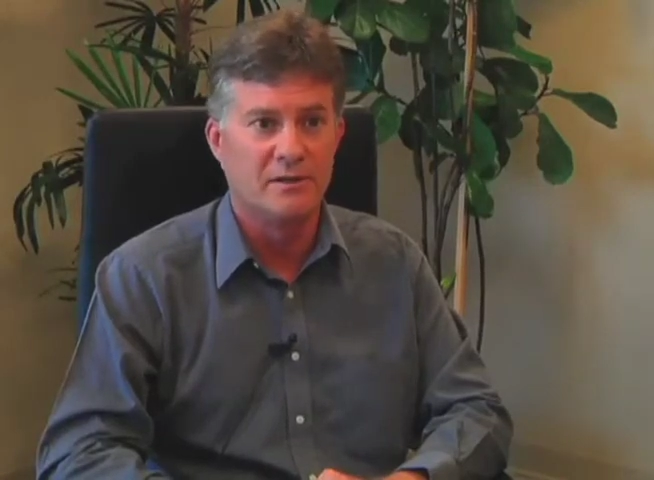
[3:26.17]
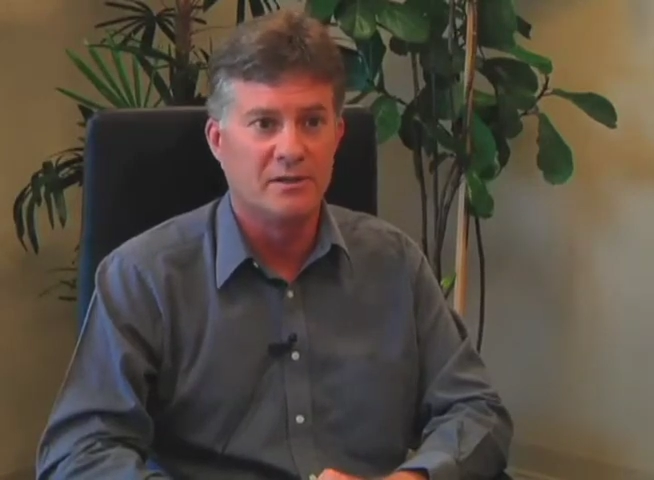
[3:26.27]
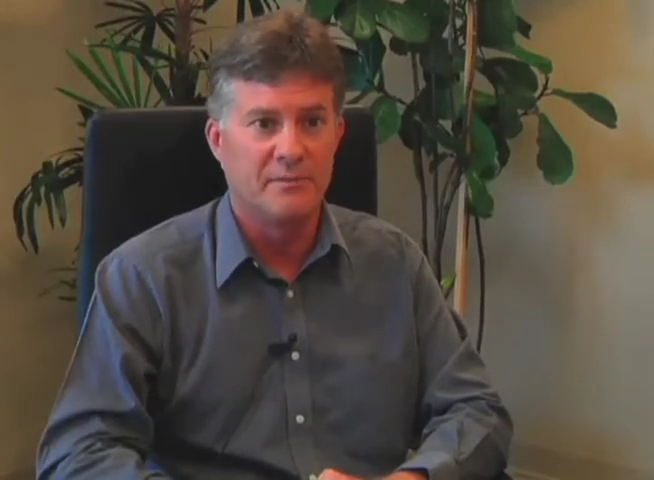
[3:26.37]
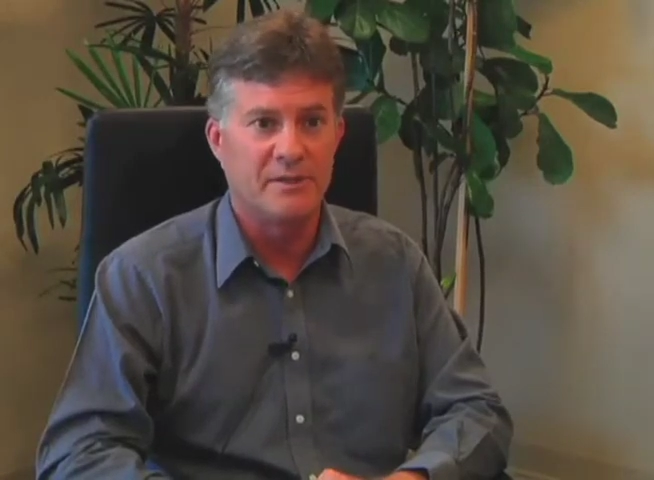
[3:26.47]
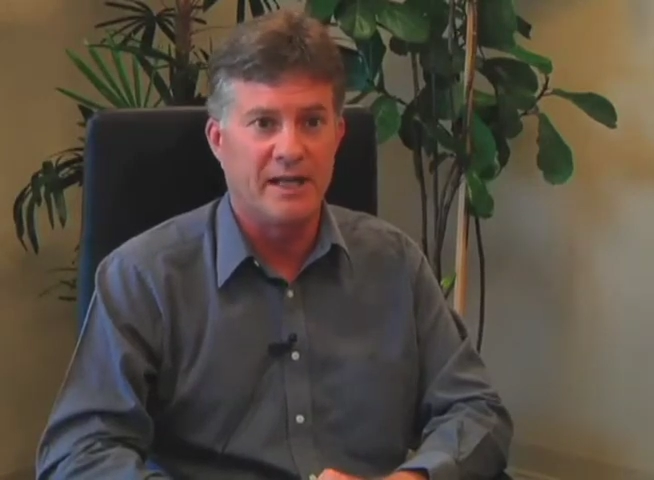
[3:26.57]

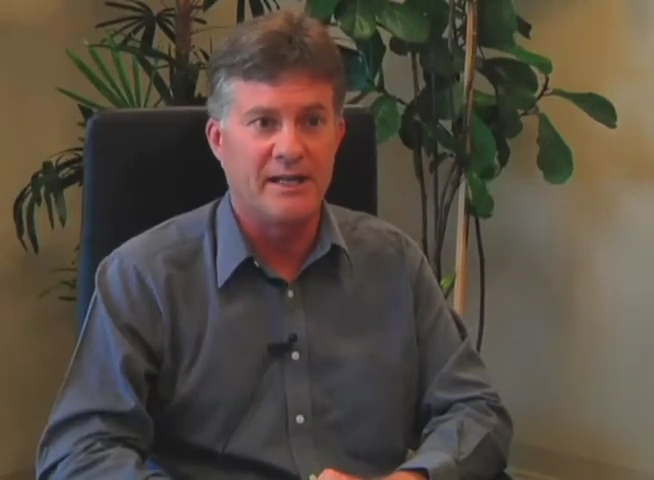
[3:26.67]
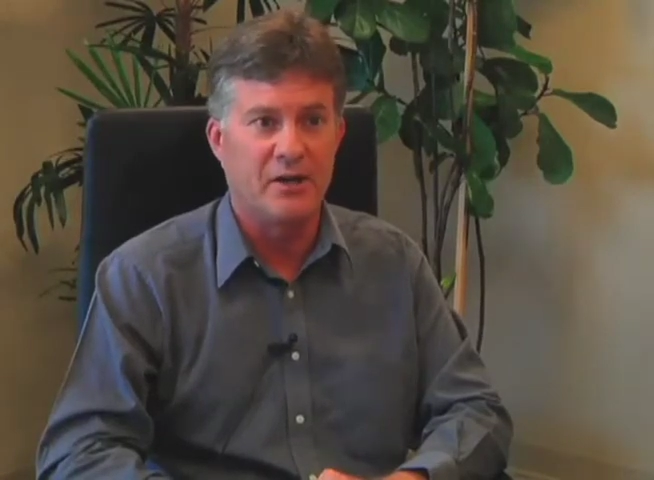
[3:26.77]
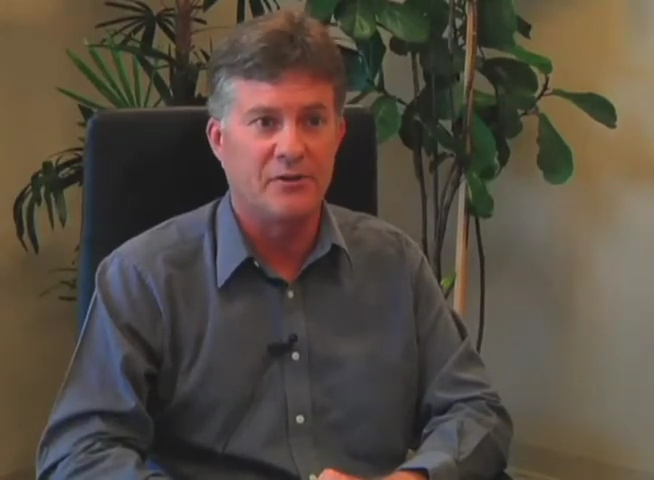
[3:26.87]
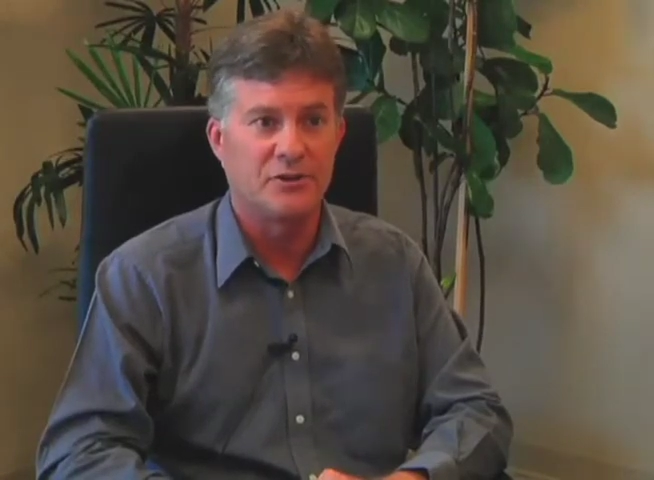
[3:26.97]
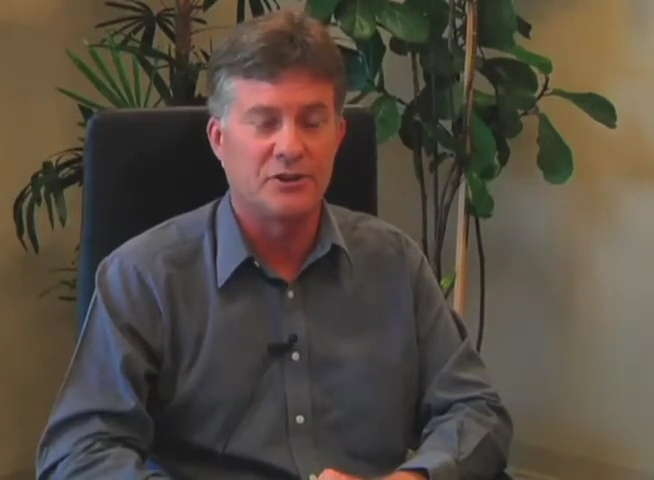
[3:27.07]
Obtain
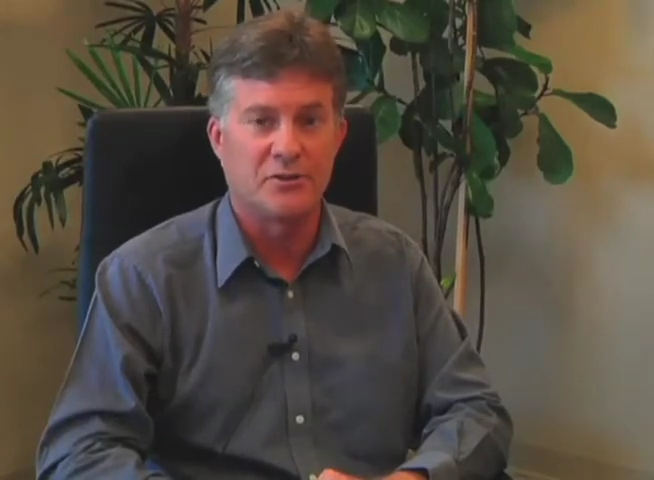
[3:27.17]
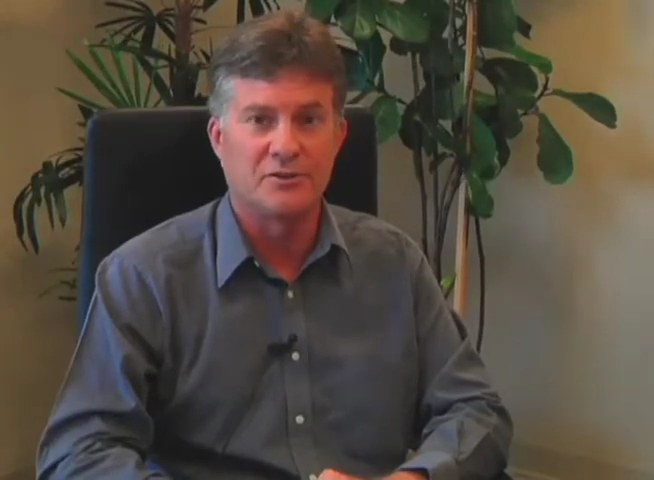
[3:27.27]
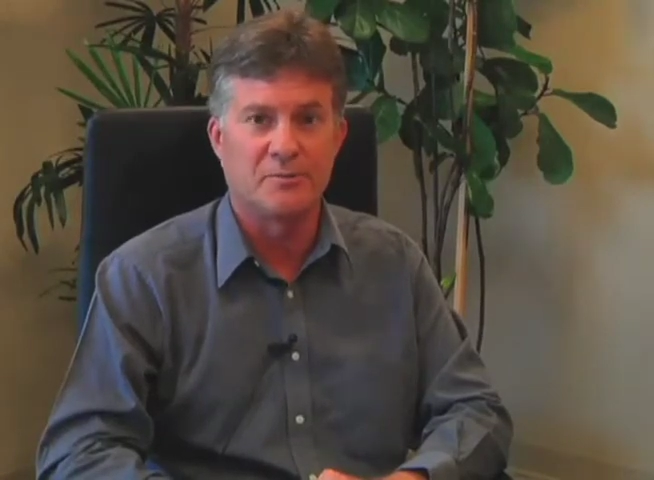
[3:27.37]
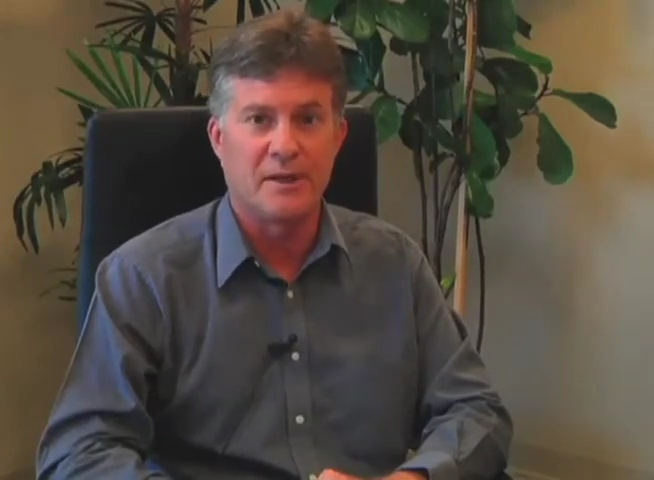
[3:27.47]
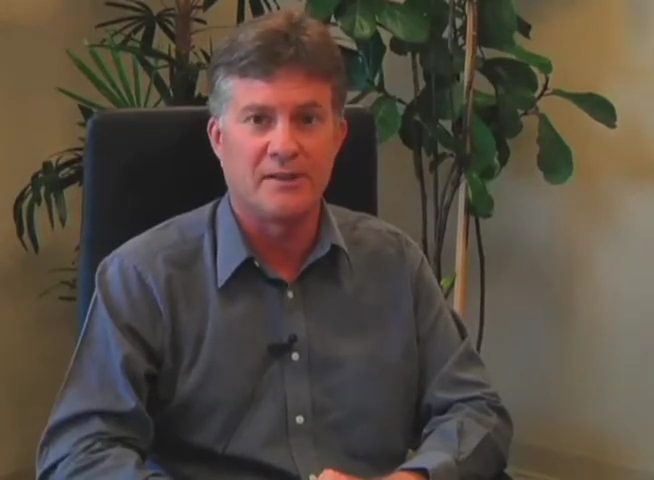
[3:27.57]
health insurance or
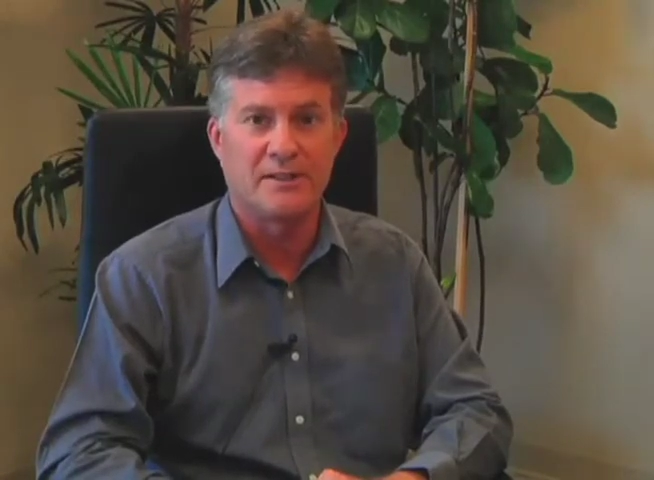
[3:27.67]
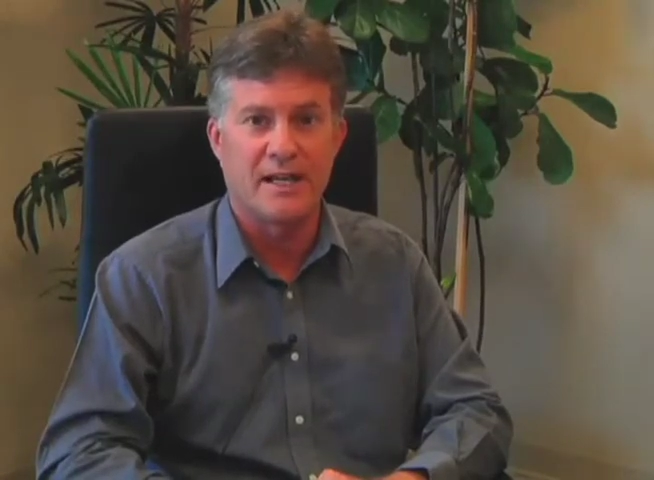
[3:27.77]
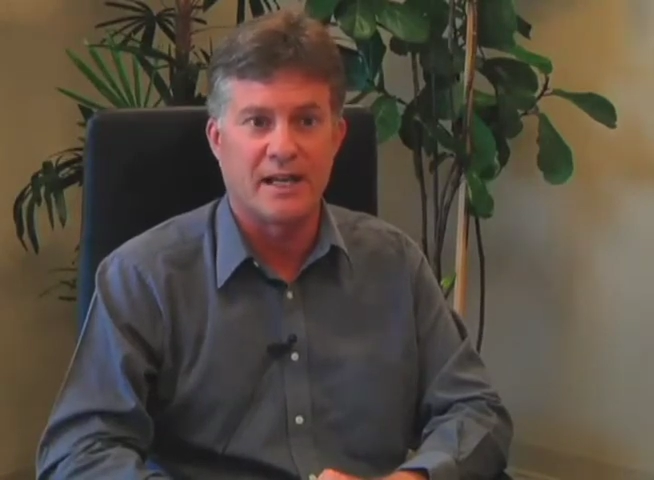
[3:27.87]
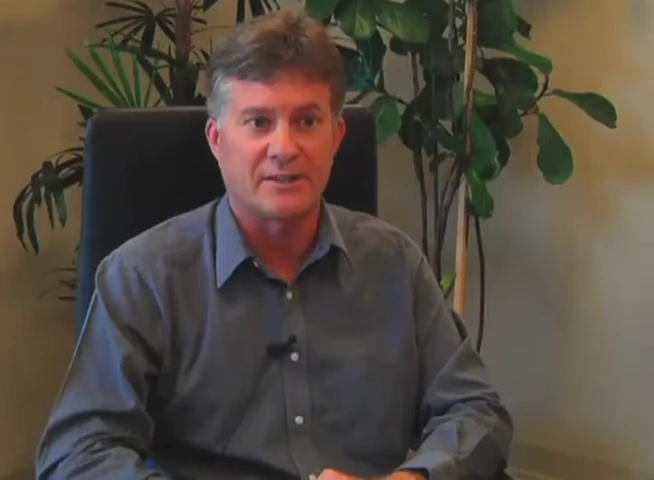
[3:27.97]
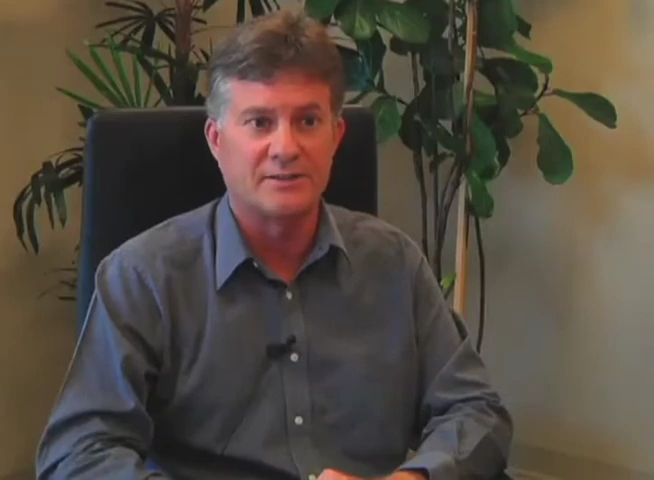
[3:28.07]
pay the
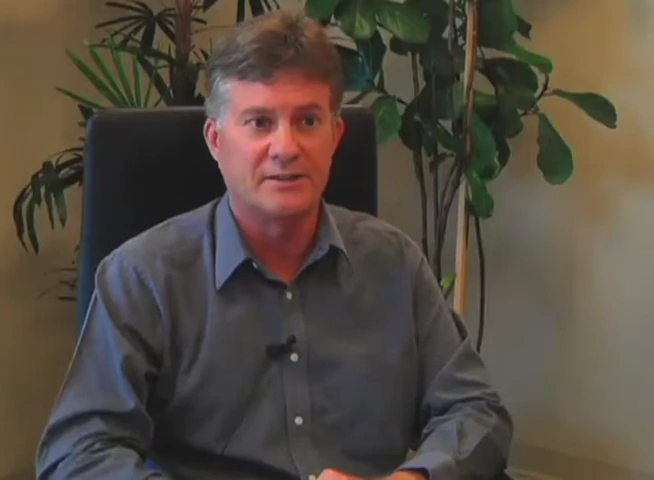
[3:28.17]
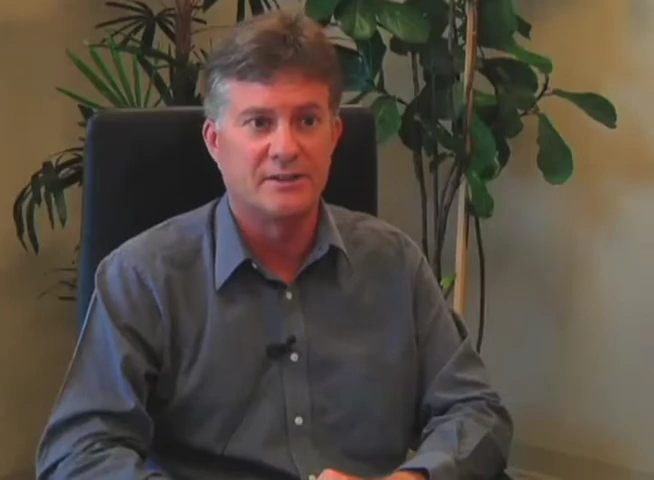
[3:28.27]
tax.